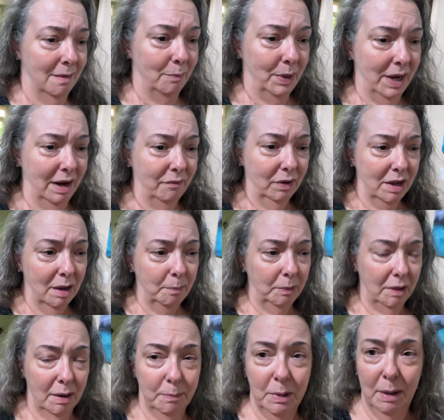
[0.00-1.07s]
But I have a couple
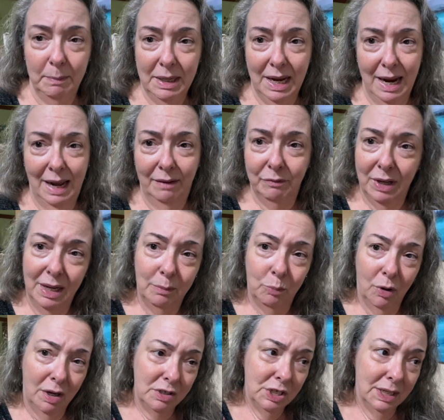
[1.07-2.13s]
upcoming Afghan
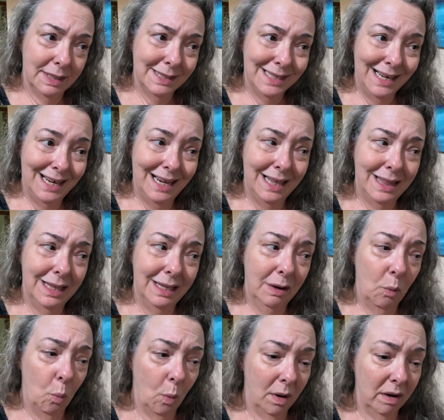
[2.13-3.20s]
projects, and I think
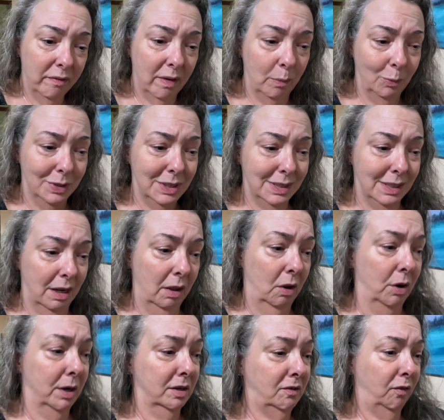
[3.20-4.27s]
one of them, which is a
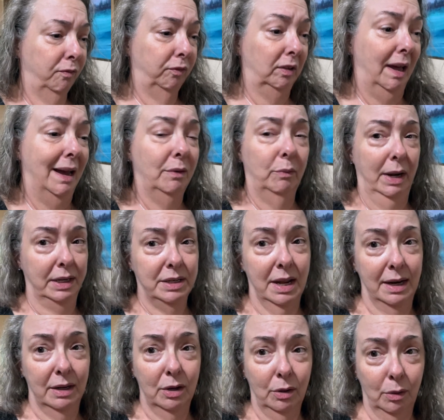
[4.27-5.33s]
large flat
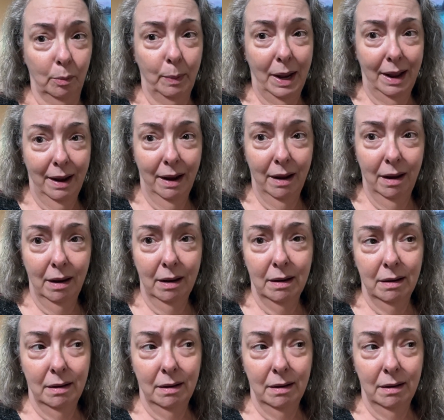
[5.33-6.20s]
rectangular bag,